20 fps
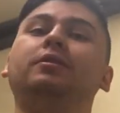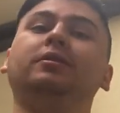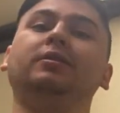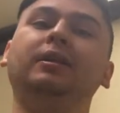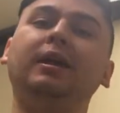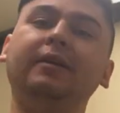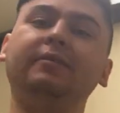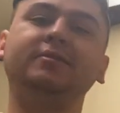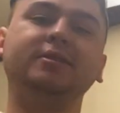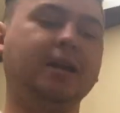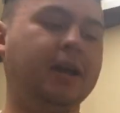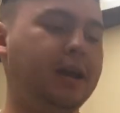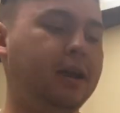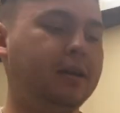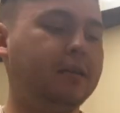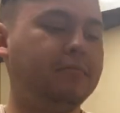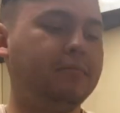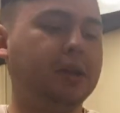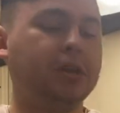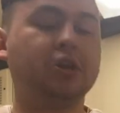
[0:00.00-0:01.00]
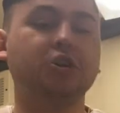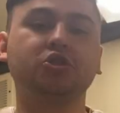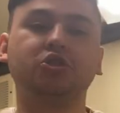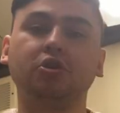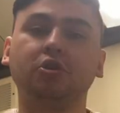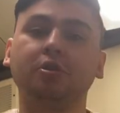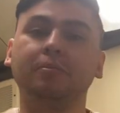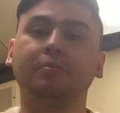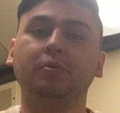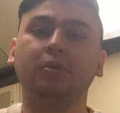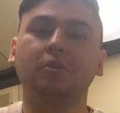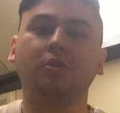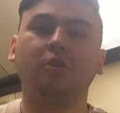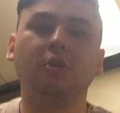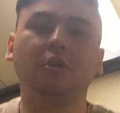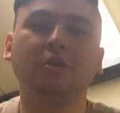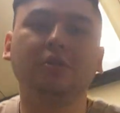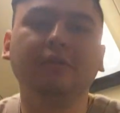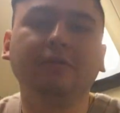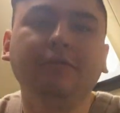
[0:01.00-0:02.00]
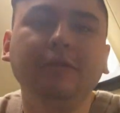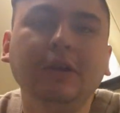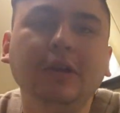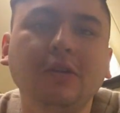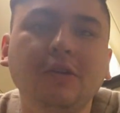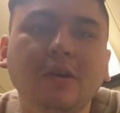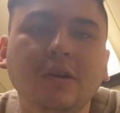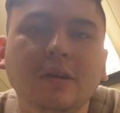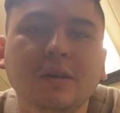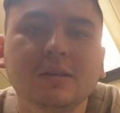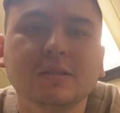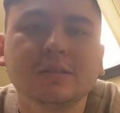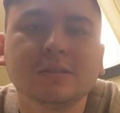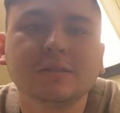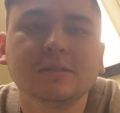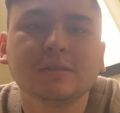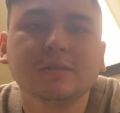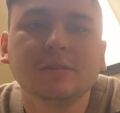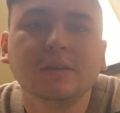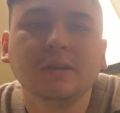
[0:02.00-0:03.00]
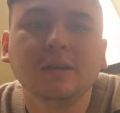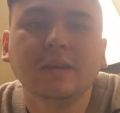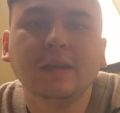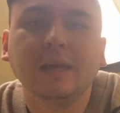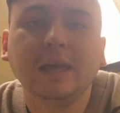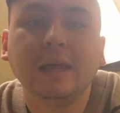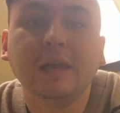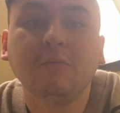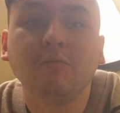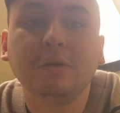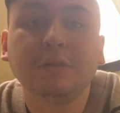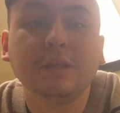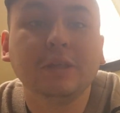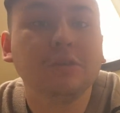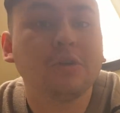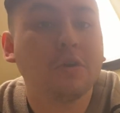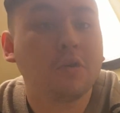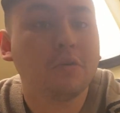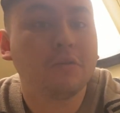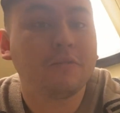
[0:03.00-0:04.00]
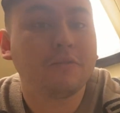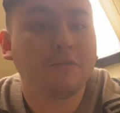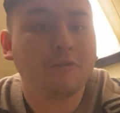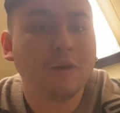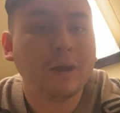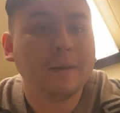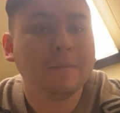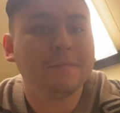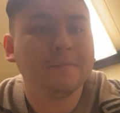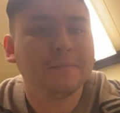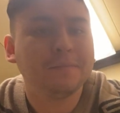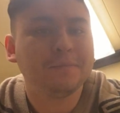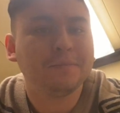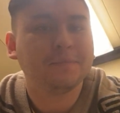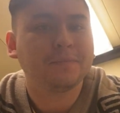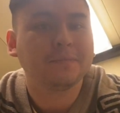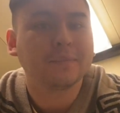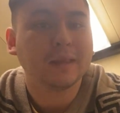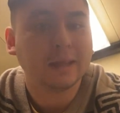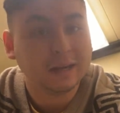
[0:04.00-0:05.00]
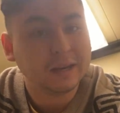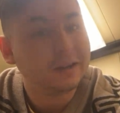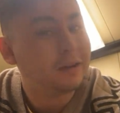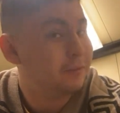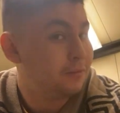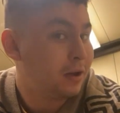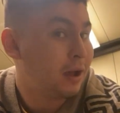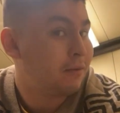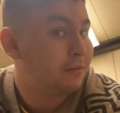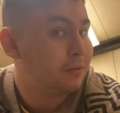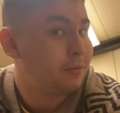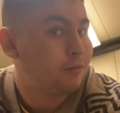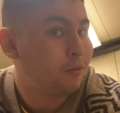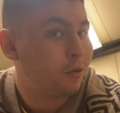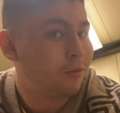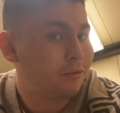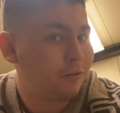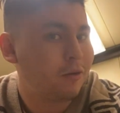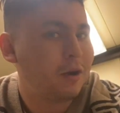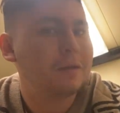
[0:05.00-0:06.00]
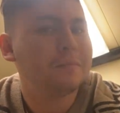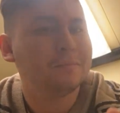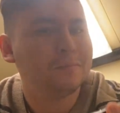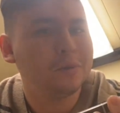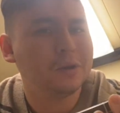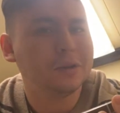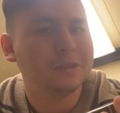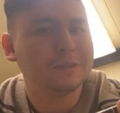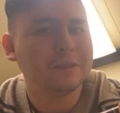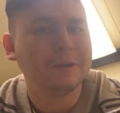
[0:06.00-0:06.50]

the left hand making sure to put all the fingers within their own fret, and then if you have a fourth fret put it